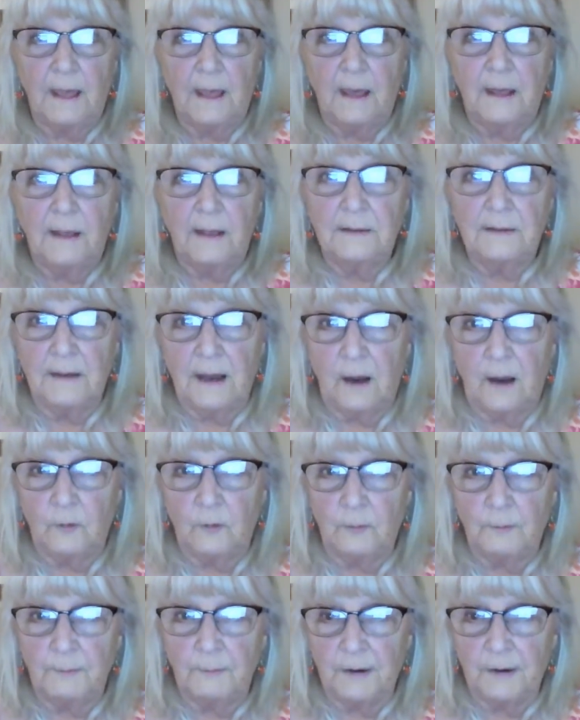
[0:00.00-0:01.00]
Now,
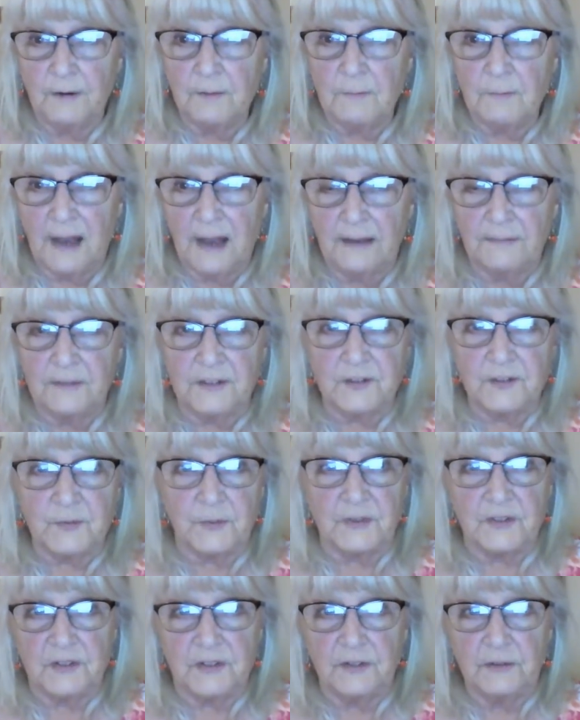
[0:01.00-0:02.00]
bear in mind, this
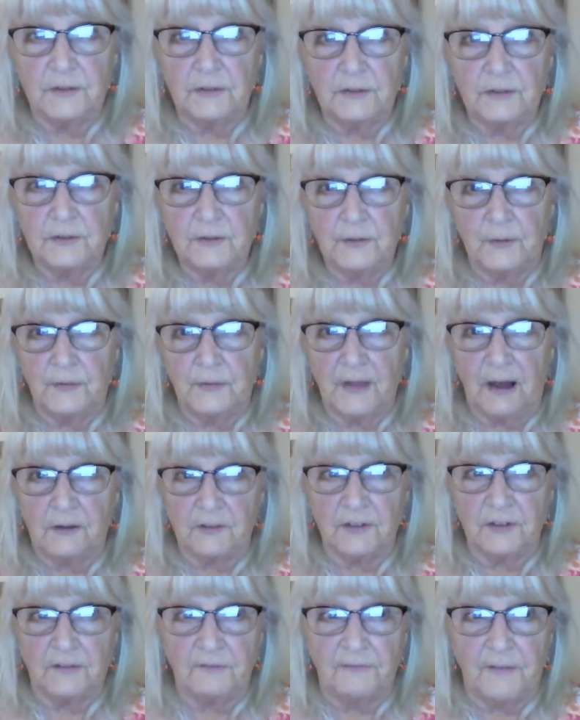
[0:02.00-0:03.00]
was
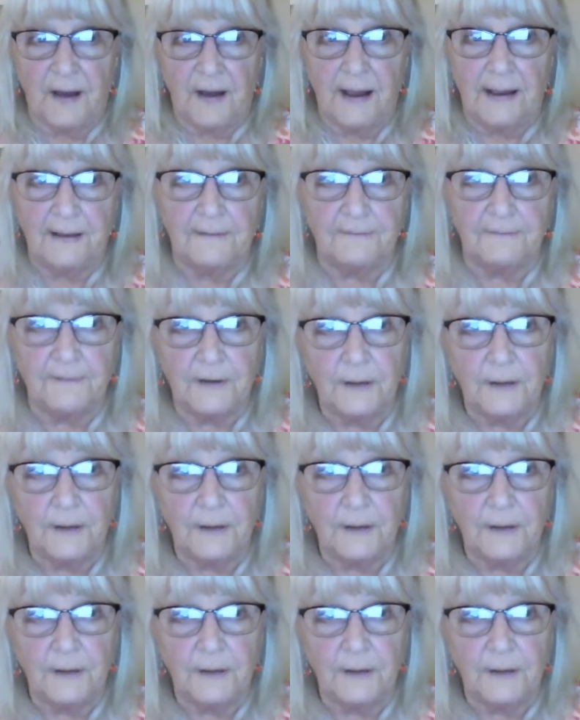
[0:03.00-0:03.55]
2005.